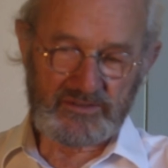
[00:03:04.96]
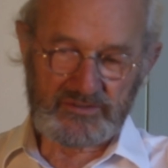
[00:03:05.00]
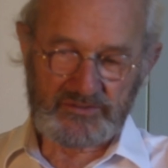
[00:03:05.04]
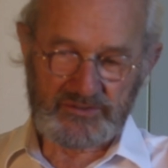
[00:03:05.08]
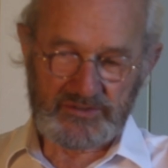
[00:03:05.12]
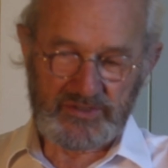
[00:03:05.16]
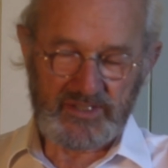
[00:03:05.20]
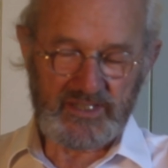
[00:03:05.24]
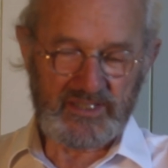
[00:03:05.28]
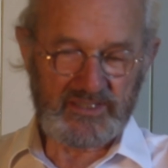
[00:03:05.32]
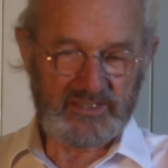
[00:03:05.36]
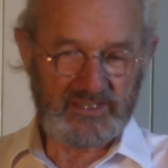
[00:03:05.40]

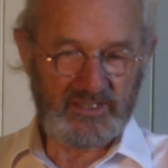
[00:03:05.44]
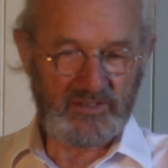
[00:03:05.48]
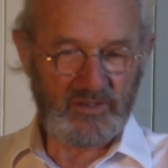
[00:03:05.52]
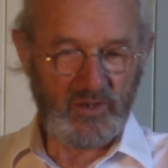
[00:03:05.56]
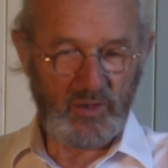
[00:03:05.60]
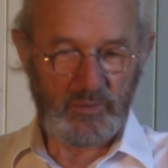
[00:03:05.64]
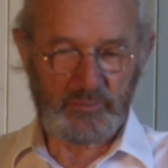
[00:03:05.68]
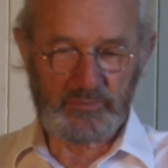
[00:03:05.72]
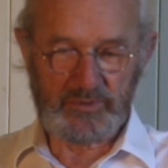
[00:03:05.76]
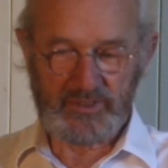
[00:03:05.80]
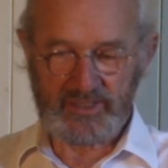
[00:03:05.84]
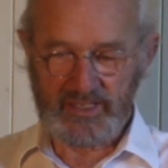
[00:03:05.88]
treaty
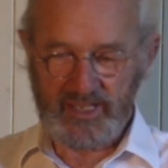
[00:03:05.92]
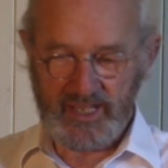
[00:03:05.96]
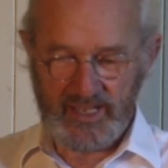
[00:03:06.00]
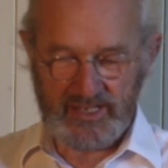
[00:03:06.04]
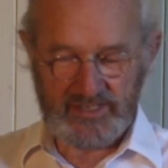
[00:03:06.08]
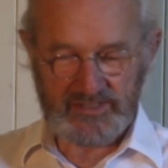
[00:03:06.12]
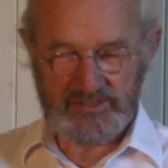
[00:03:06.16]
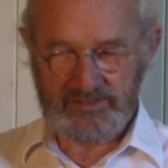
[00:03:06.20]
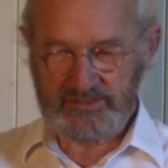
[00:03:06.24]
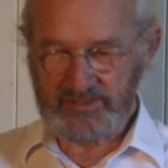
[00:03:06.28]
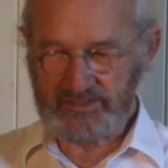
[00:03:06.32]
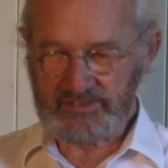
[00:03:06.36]

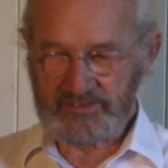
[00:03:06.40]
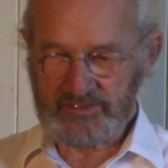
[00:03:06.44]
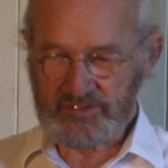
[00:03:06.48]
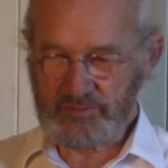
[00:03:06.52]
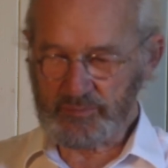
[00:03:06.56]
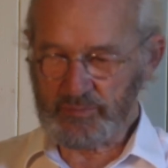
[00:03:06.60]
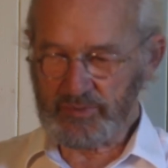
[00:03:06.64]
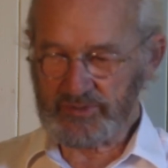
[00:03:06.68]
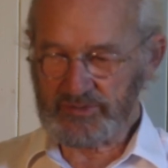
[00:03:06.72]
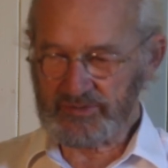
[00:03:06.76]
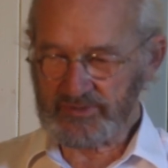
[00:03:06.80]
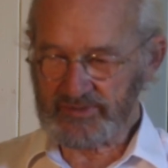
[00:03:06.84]
obligations
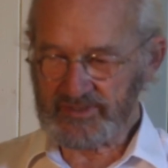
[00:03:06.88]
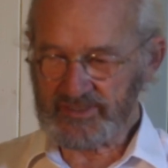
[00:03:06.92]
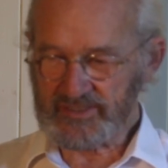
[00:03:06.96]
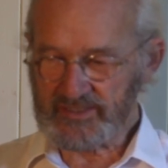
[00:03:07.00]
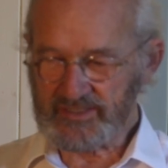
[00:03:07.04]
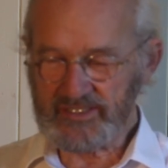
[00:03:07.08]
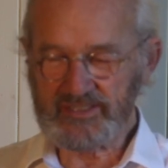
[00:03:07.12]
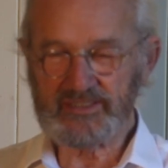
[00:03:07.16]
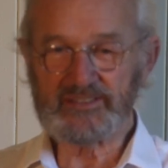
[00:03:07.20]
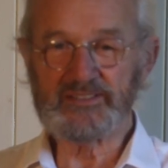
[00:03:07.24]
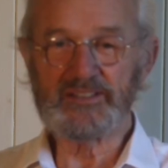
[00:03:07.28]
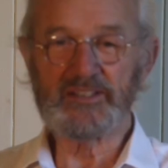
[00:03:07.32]
between
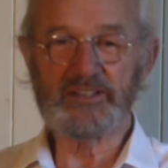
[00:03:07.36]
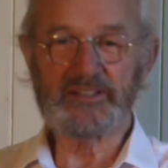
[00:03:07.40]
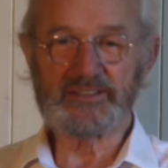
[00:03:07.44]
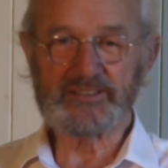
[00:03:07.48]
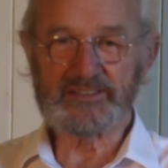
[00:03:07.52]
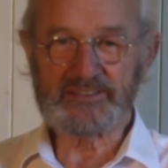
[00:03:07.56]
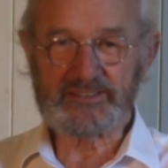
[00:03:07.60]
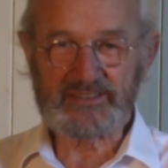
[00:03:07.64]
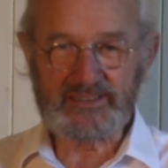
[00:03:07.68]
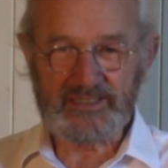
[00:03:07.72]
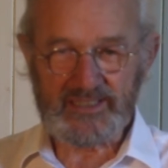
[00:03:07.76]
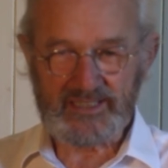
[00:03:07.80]
the
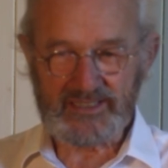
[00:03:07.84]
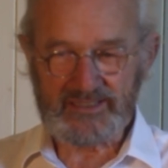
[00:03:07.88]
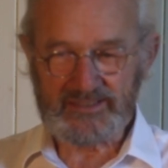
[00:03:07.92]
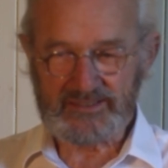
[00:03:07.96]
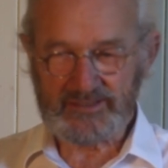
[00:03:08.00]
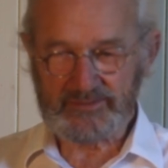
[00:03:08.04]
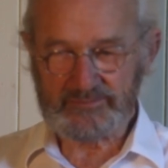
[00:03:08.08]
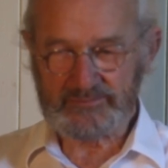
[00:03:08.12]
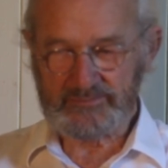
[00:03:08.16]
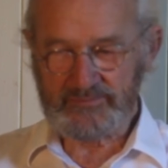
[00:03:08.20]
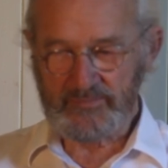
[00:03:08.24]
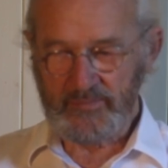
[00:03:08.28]
United
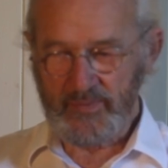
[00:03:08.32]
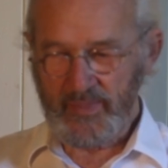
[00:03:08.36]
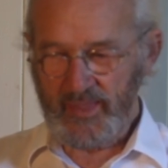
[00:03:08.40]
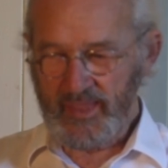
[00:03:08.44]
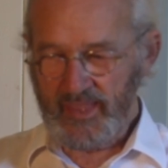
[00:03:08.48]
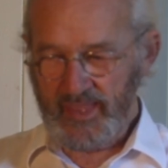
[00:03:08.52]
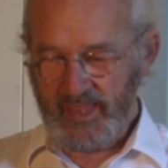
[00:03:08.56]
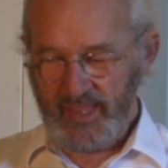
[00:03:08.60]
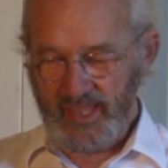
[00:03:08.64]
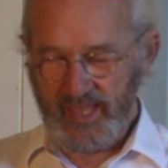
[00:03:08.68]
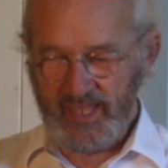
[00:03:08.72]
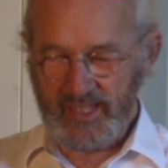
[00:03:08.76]
Kingdom
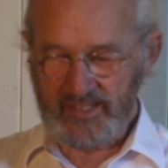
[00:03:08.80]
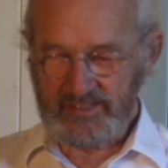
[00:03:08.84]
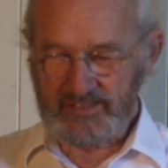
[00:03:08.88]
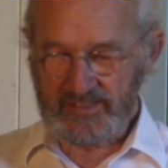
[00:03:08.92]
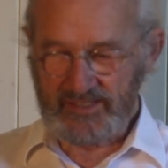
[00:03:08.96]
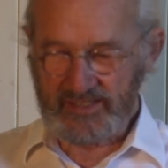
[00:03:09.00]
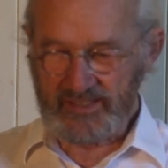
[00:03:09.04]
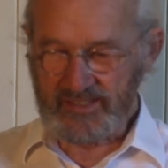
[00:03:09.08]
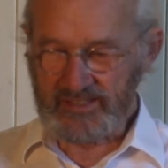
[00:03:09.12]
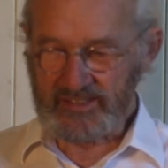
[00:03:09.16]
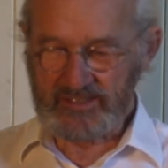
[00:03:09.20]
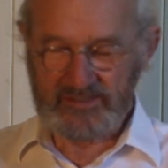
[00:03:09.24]

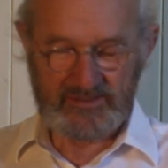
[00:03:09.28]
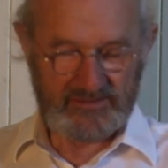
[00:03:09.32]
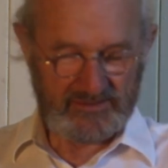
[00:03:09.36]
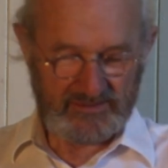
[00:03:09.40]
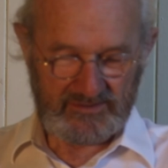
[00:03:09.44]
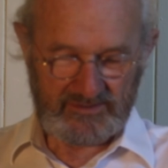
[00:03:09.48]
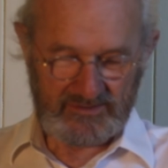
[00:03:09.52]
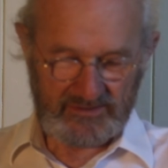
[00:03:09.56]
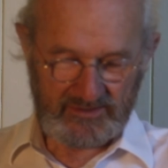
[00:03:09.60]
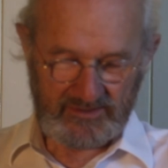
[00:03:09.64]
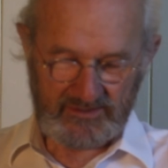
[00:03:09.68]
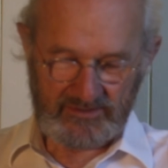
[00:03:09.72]
and the
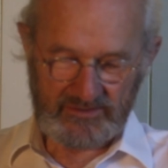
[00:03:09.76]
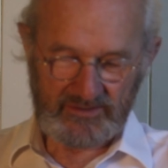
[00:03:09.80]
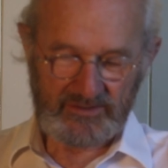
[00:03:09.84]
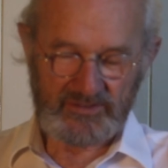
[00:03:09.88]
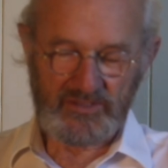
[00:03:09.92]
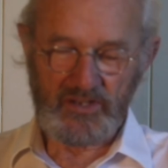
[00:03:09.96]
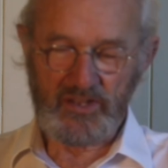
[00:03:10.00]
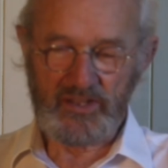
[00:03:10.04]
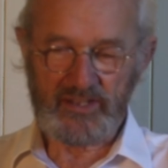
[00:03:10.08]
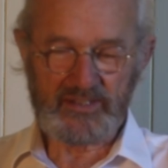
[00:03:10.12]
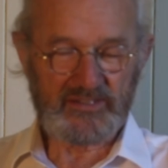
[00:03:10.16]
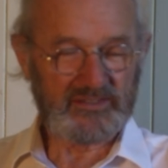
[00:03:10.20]

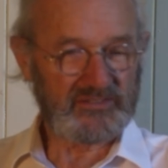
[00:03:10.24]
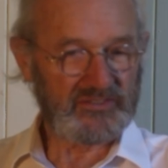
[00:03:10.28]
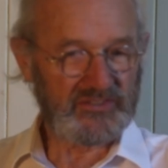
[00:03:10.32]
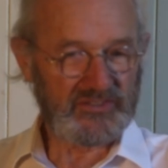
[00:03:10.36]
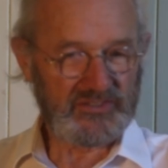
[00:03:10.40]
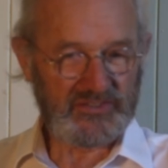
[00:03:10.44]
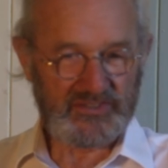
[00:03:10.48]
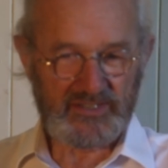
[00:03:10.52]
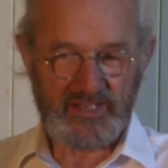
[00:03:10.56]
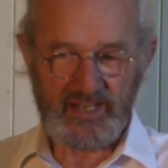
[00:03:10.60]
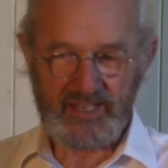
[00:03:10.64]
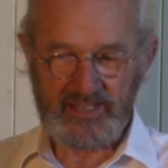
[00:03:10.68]
United
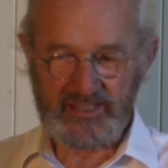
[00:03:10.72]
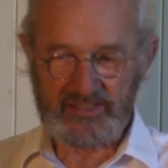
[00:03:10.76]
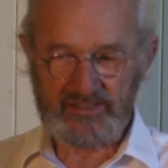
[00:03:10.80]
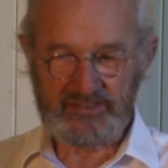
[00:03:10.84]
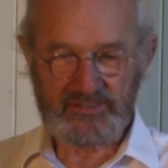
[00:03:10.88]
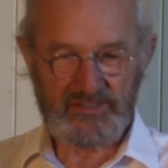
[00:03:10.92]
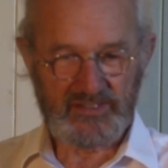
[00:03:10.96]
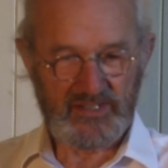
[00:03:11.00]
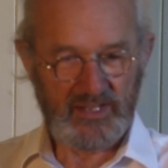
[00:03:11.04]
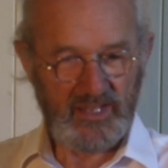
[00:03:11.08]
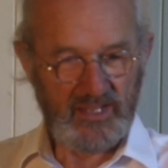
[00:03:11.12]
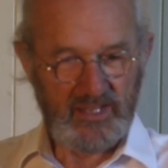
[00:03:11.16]

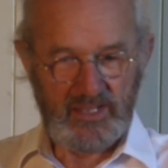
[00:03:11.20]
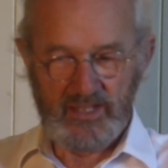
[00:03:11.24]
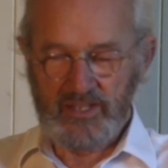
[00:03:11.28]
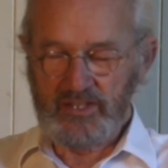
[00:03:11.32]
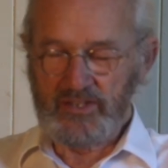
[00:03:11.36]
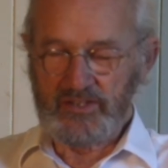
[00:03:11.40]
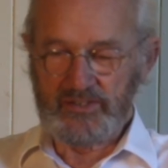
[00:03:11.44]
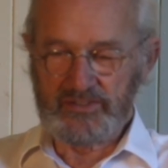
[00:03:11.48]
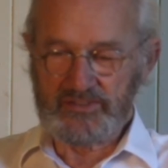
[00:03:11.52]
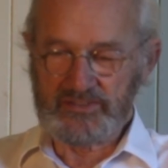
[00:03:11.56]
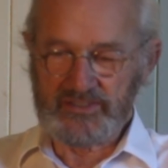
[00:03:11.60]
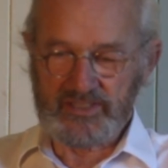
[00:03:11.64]
States
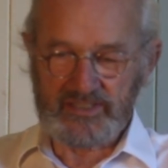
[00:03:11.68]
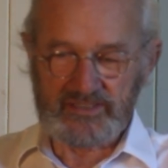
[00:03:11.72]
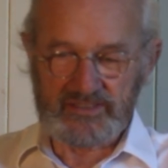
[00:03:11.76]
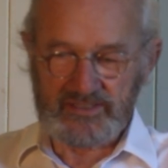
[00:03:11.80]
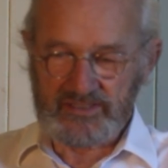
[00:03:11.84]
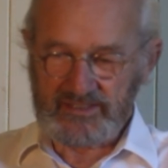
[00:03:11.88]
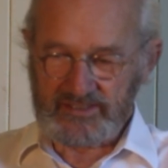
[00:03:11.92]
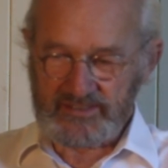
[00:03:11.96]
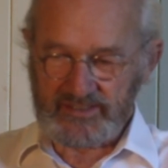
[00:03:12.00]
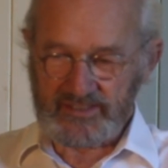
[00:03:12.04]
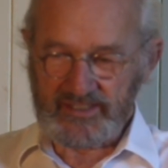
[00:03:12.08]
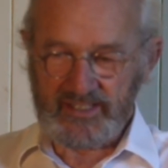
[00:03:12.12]

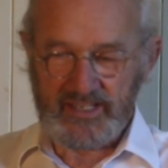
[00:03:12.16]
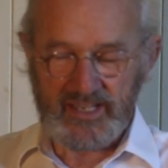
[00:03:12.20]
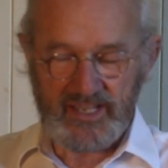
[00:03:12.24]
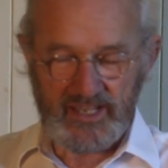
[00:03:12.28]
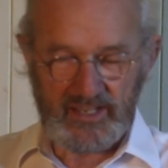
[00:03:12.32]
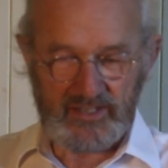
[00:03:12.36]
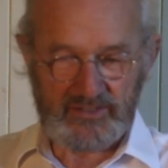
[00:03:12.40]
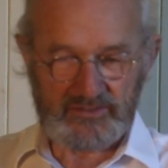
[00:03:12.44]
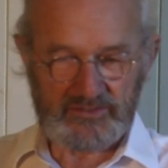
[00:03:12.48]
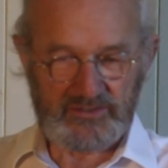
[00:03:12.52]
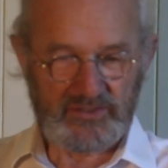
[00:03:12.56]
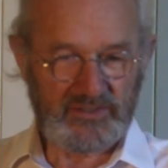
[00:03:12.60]
didn't
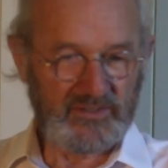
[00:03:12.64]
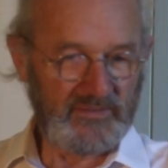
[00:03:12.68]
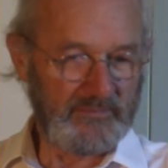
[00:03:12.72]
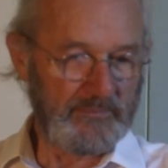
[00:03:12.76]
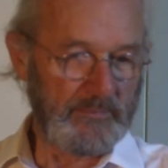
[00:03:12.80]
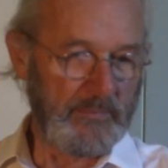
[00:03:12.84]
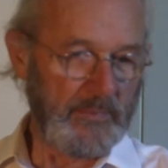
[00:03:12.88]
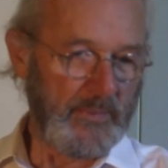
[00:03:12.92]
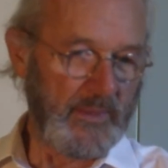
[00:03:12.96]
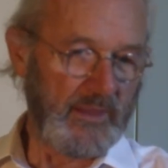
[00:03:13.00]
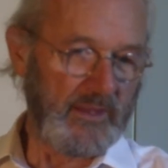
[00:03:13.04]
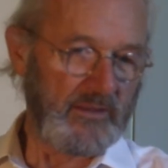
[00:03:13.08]
account
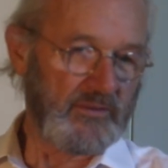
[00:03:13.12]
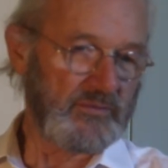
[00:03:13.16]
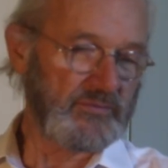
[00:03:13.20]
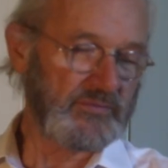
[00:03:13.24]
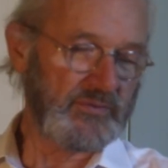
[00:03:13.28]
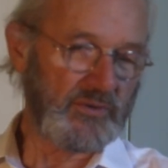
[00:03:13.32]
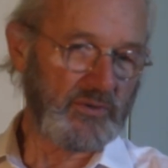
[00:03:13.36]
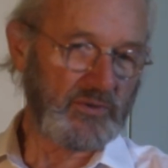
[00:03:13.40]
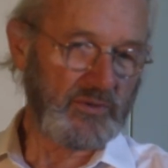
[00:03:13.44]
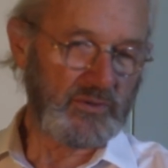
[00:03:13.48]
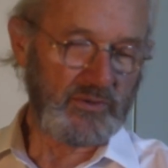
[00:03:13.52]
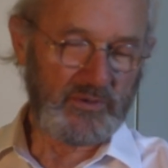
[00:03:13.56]

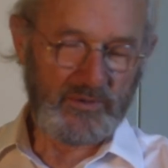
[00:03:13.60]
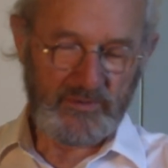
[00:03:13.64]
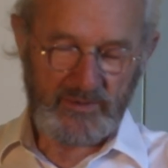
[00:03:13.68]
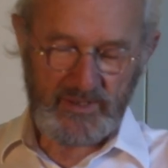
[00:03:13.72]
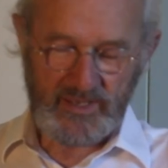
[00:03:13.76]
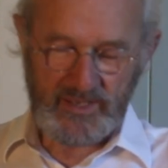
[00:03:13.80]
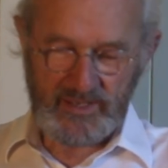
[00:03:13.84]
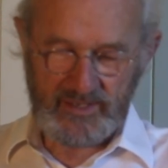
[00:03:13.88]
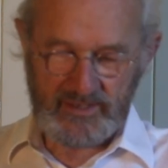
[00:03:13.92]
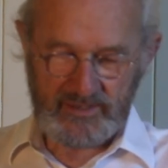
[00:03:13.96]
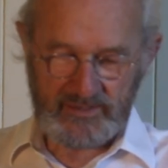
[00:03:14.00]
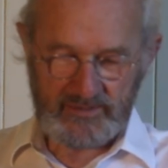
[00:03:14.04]
for
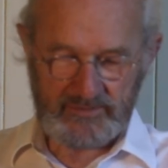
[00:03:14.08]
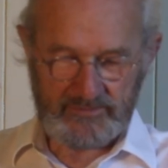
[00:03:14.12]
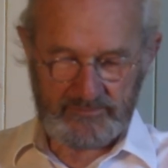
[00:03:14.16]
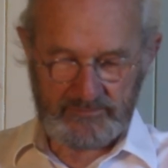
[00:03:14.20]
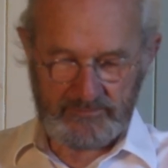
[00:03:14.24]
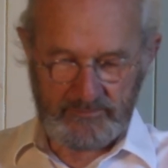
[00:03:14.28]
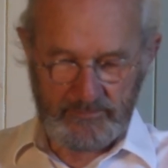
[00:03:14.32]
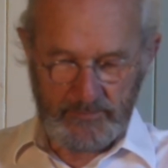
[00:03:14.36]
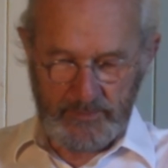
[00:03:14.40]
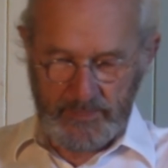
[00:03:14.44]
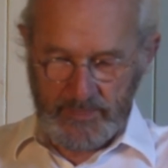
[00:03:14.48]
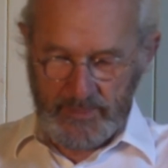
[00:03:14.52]
uh,
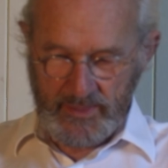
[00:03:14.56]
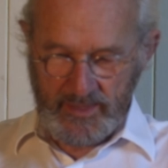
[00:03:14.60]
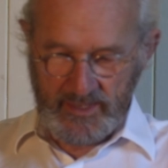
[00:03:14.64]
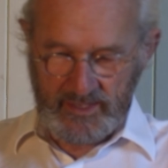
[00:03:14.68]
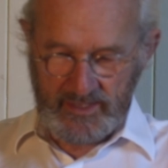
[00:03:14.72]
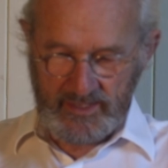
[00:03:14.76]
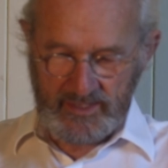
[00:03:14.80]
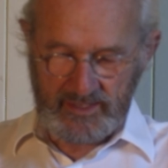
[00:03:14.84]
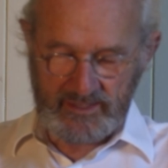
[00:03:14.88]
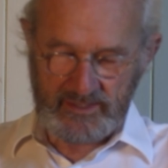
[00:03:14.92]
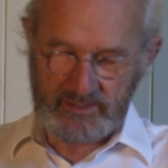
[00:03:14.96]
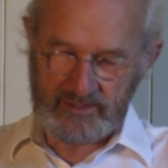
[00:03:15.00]

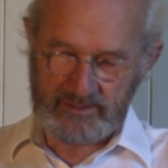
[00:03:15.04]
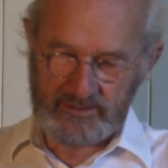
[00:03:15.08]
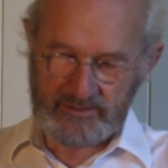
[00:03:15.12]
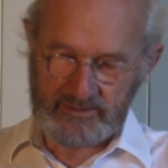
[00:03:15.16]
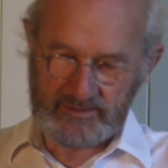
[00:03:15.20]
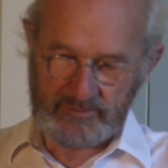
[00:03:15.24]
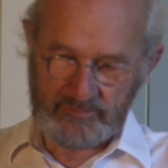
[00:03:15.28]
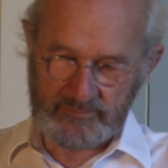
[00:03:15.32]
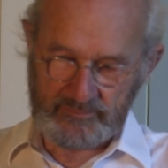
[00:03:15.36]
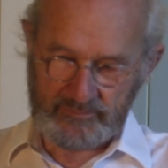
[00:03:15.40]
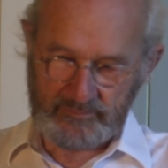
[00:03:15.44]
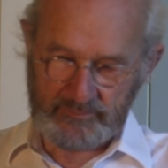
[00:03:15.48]
uh,
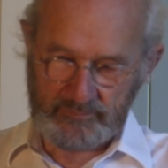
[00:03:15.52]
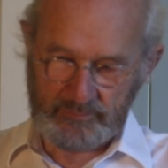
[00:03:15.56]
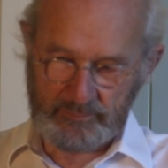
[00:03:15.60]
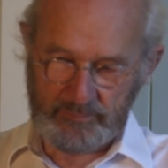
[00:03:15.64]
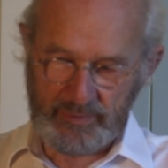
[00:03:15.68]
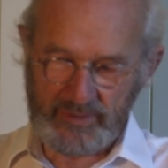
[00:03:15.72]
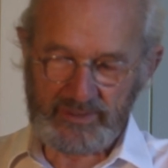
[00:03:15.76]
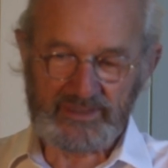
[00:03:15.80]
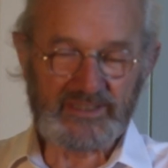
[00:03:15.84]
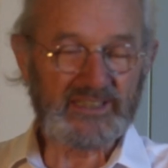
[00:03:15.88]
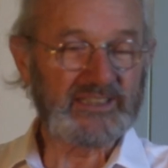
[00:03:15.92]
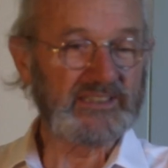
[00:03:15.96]

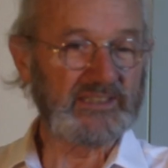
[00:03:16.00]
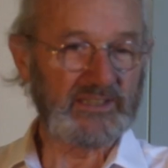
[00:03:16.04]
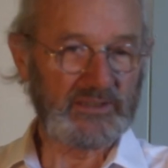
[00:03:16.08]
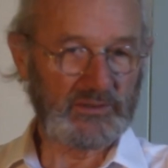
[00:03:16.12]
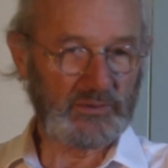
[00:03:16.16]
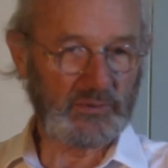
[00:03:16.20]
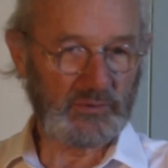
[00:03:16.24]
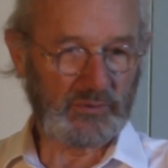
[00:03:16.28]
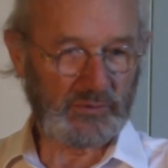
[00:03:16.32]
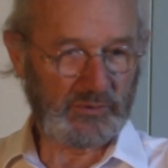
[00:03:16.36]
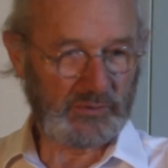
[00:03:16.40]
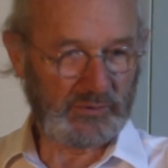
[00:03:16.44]

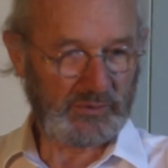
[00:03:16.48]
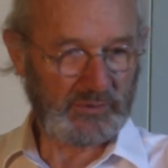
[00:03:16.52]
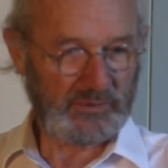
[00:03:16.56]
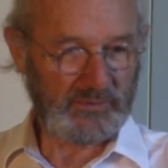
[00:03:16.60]
political